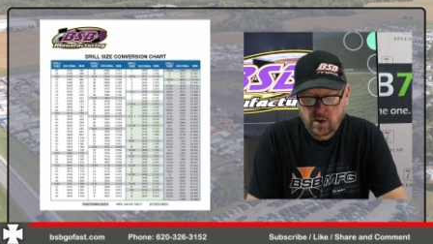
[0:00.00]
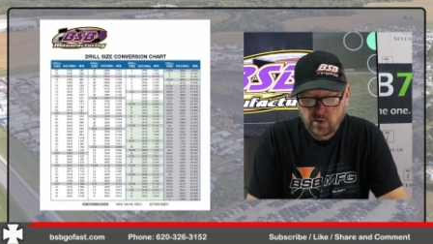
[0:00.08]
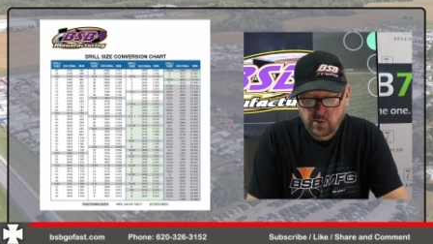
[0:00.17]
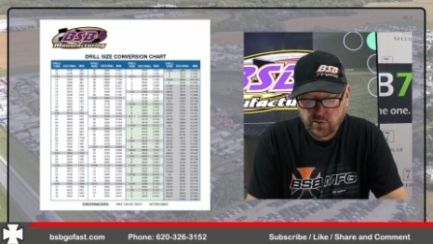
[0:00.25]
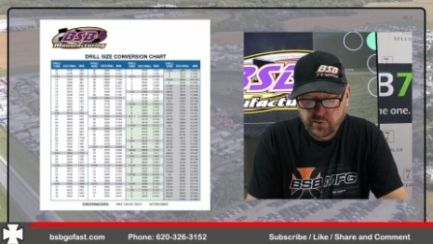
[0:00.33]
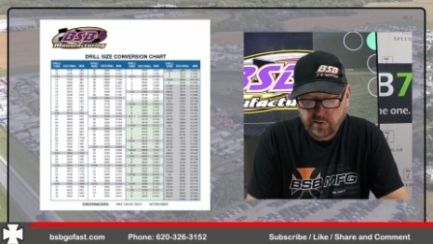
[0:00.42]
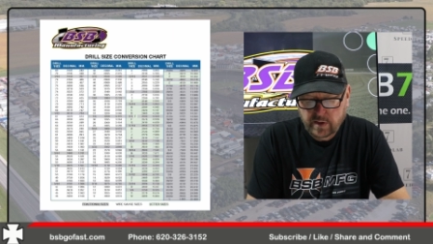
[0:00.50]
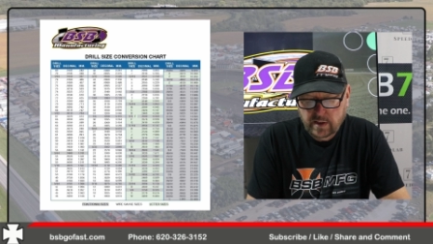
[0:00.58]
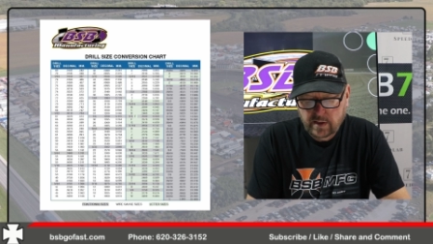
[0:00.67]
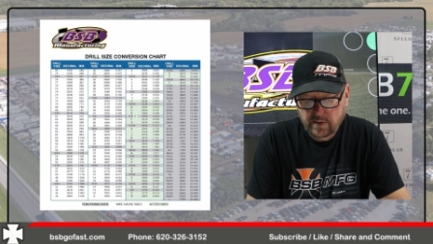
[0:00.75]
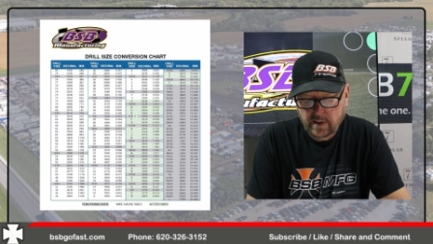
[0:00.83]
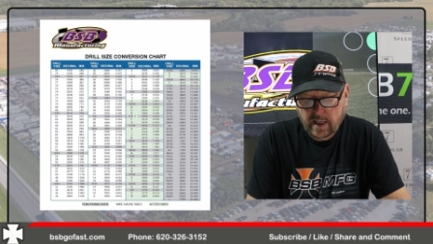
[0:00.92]
you
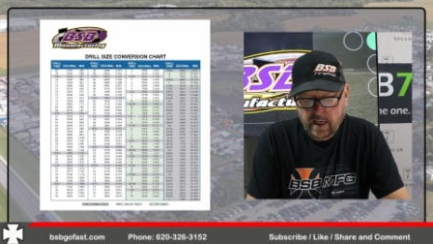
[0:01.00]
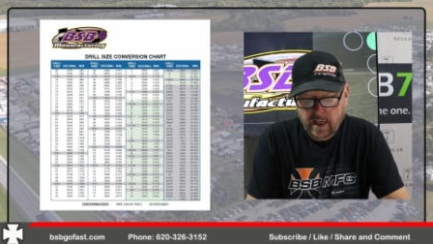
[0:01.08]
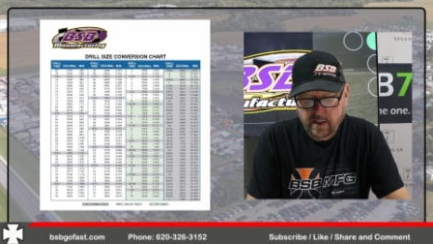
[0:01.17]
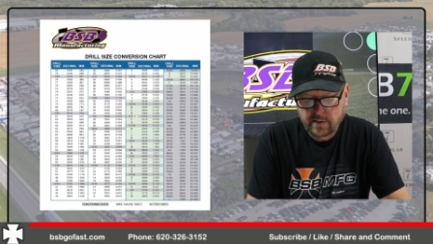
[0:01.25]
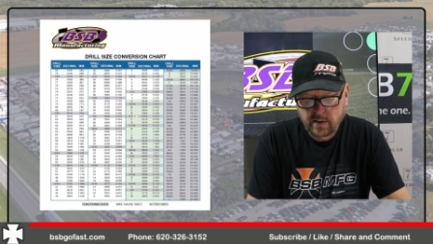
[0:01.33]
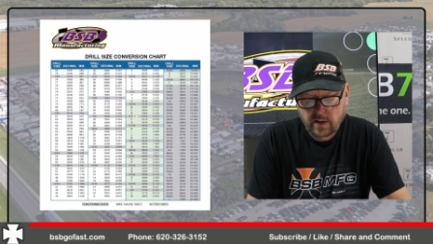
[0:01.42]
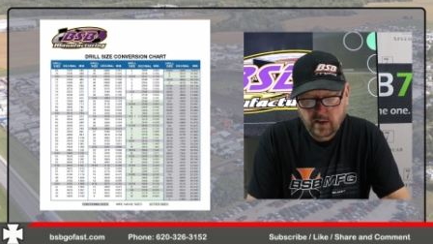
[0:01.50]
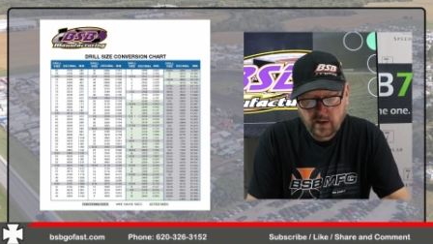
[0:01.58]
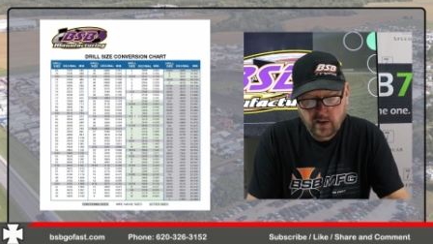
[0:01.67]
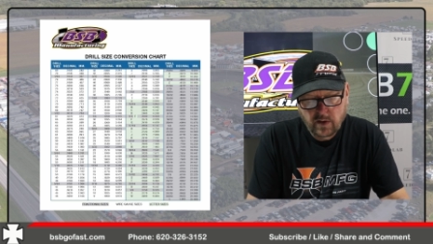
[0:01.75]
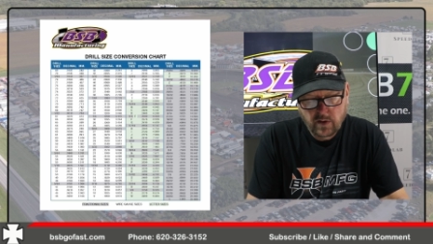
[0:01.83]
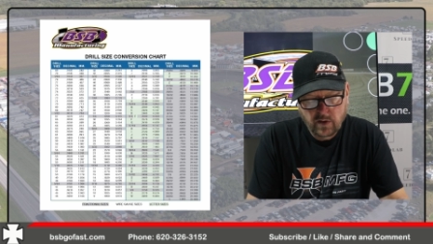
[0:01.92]
see that
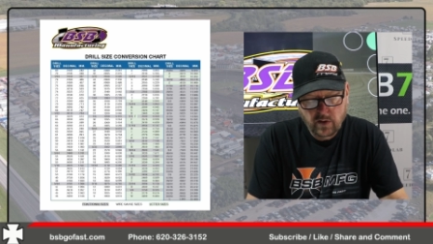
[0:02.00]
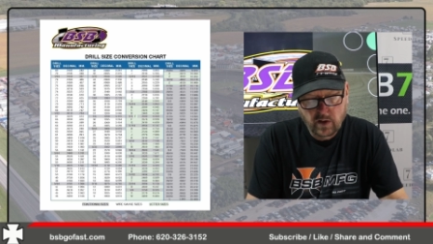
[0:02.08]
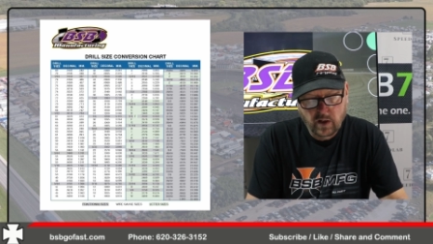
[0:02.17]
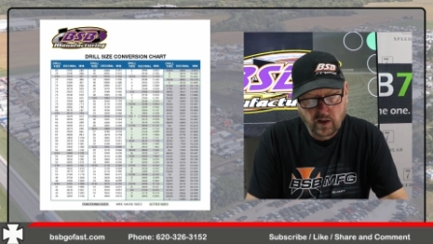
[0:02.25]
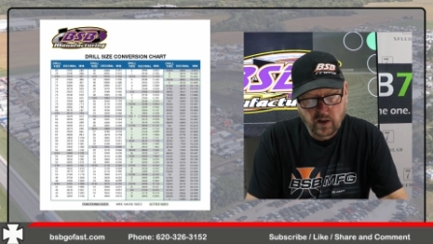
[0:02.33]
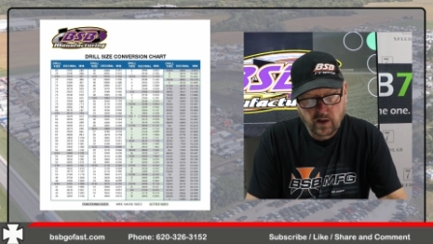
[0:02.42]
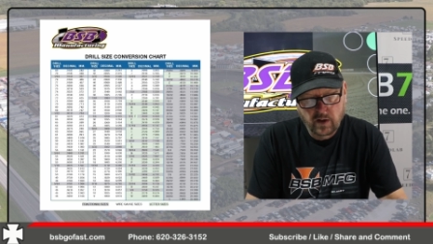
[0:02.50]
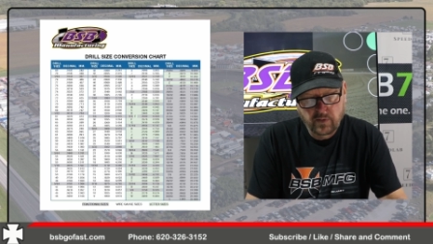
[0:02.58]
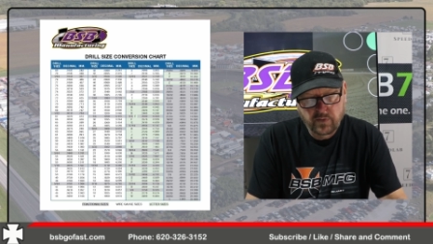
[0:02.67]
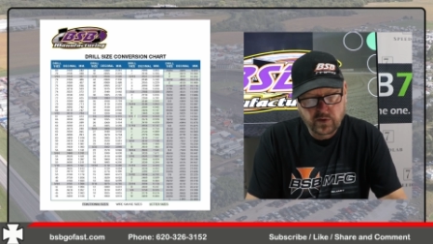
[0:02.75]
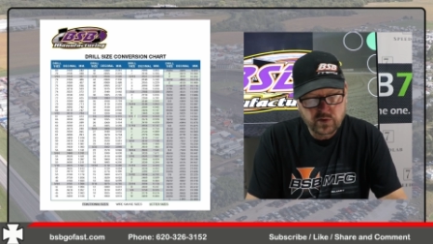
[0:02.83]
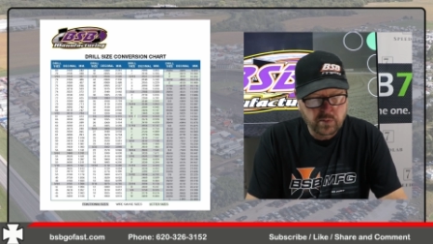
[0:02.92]
uh,
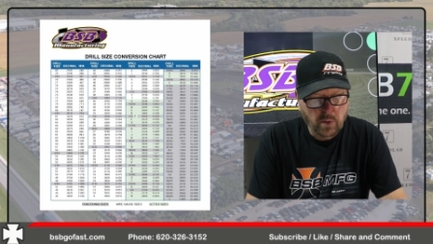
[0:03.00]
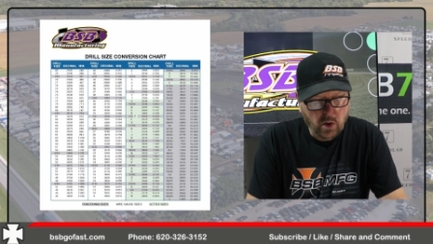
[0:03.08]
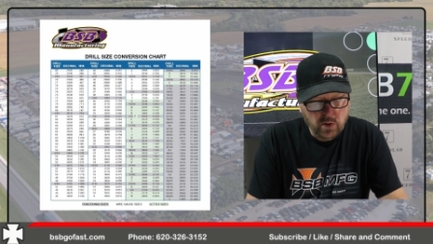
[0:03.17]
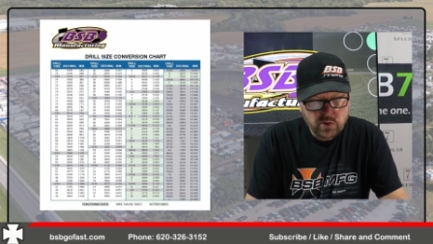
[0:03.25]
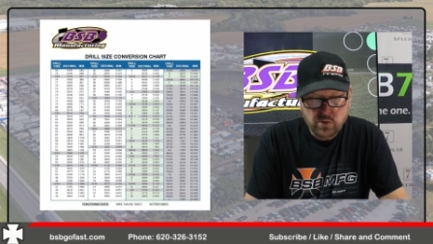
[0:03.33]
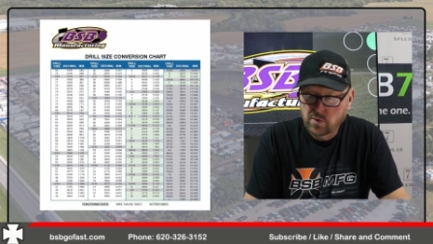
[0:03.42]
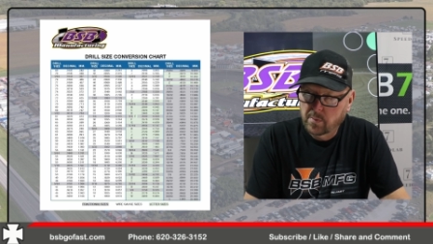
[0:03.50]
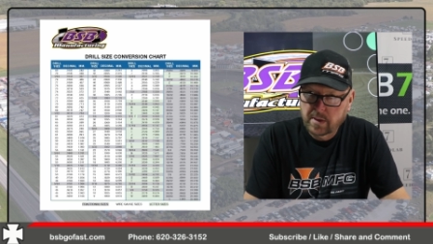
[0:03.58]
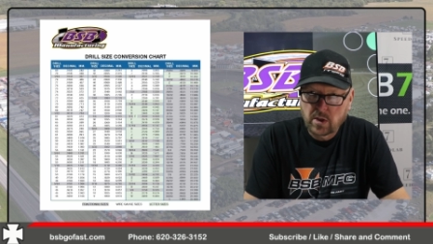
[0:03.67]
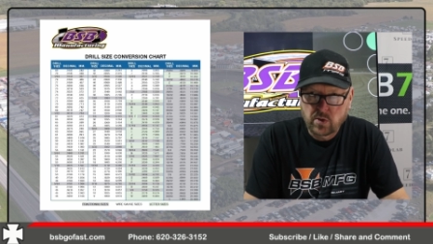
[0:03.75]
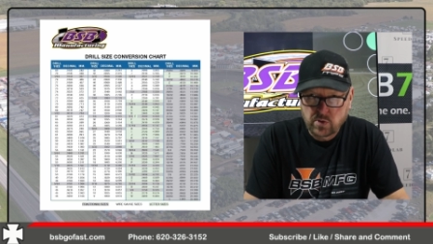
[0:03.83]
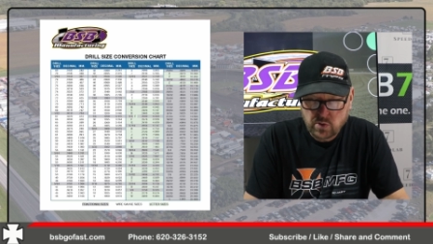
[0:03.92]
the smallest drill
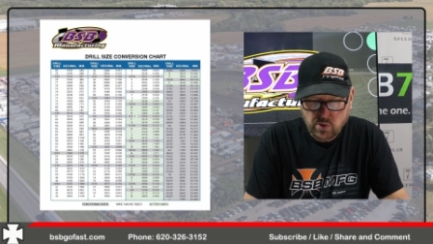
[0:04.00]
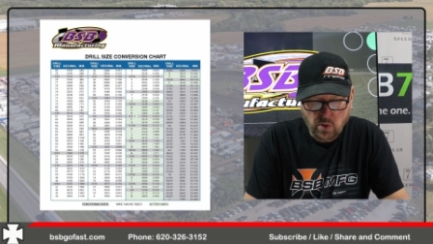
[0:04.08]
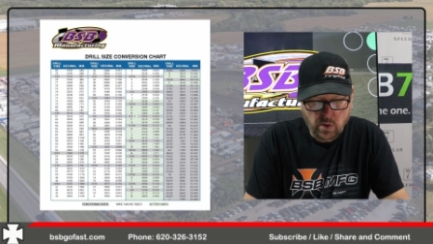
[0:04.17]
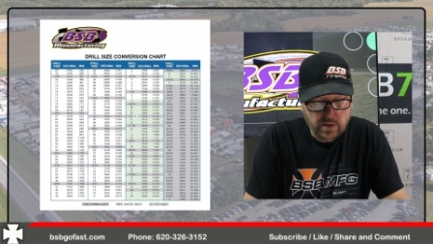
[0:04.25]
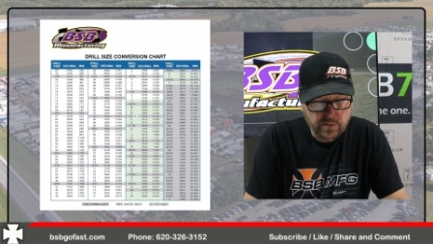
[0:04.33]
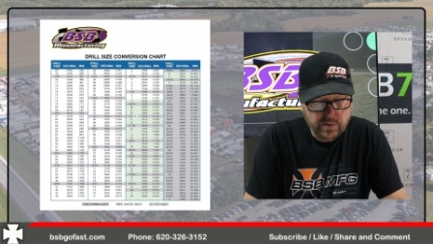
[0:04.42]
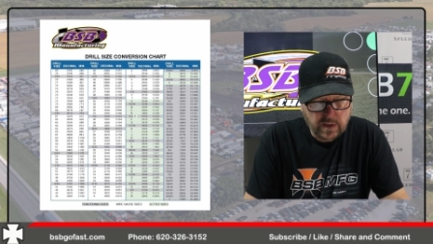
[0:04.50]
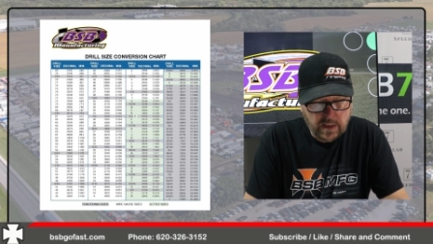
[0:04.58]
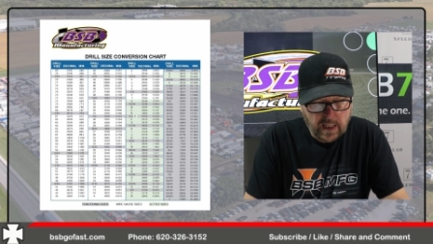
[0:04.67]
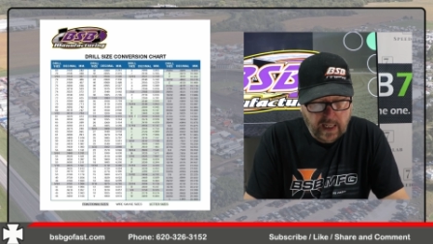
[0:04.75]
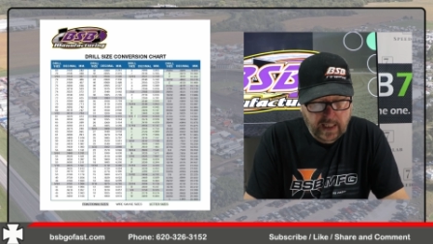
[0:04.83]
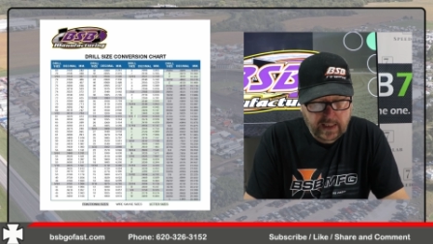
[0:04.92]
bit on the chart is
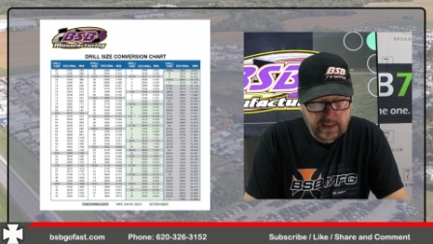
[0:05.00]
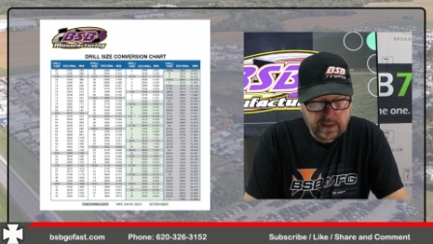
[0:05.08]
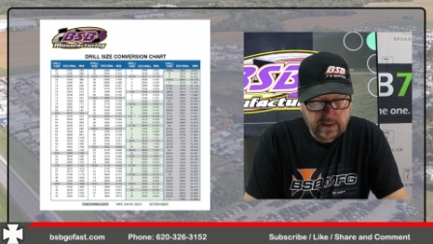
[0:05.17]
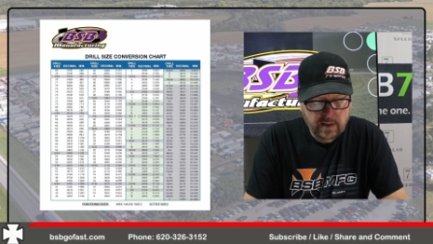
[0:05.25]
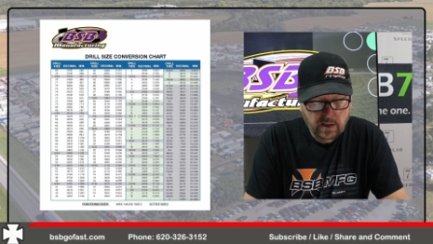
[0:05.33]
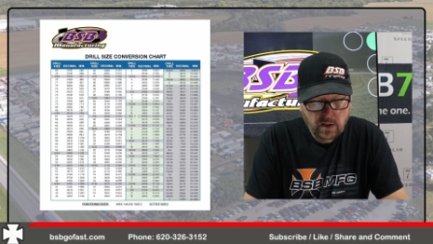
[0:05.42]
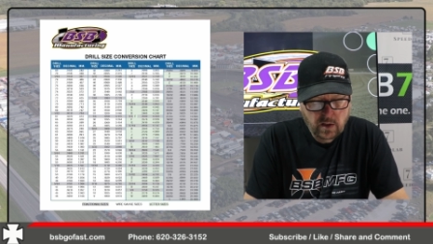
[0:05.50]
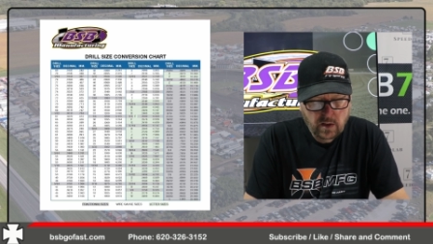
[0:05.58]
an 80